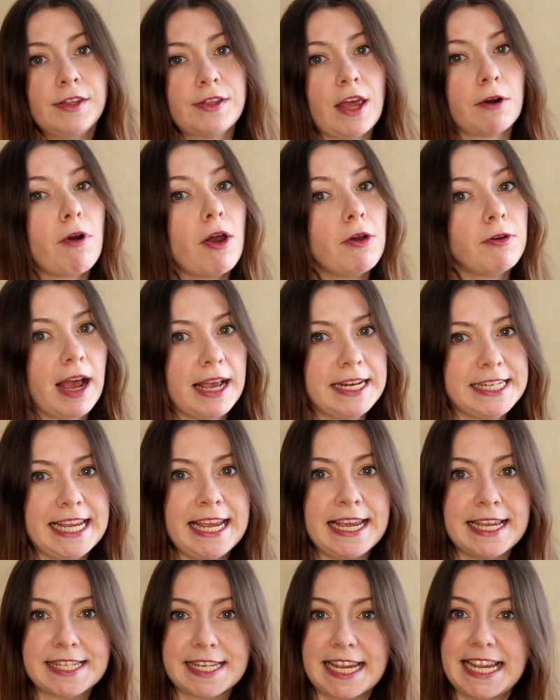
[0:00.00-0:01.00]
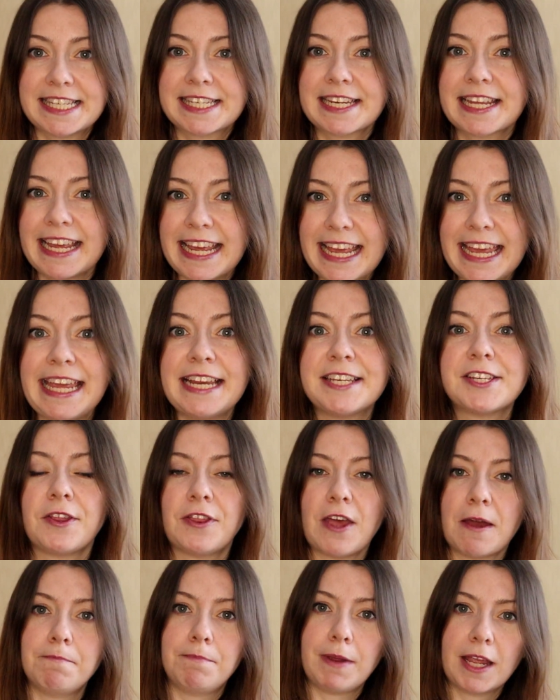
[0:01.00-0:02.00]
their own ideas is key to
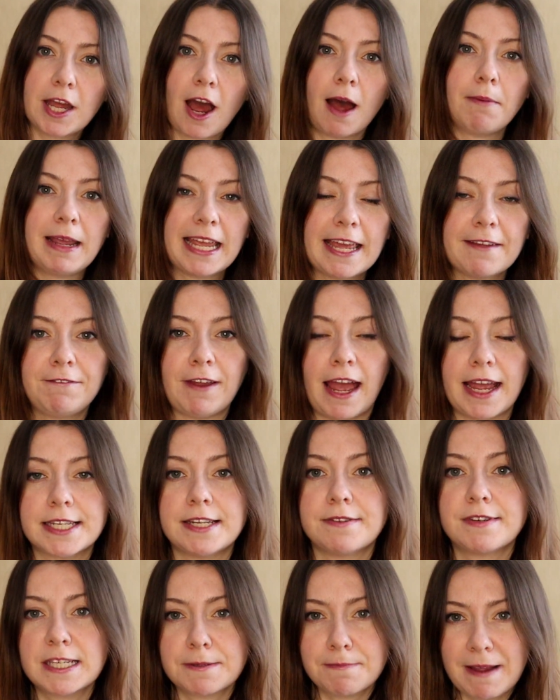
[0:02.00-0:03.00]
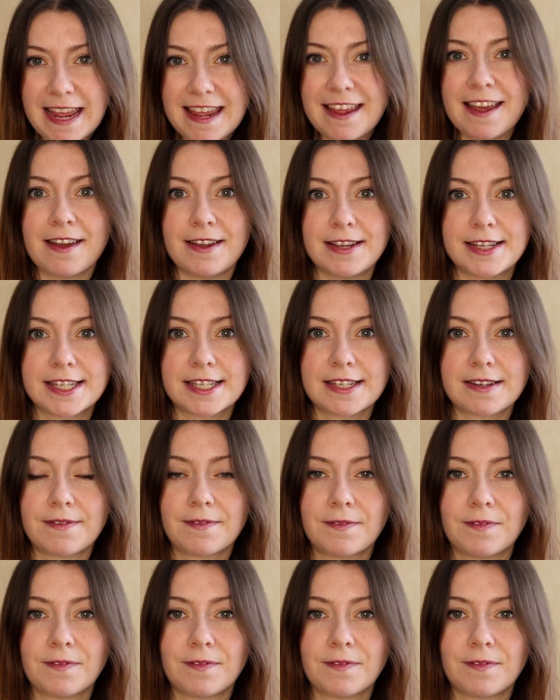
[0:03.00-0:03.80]
them becoming effective speakers.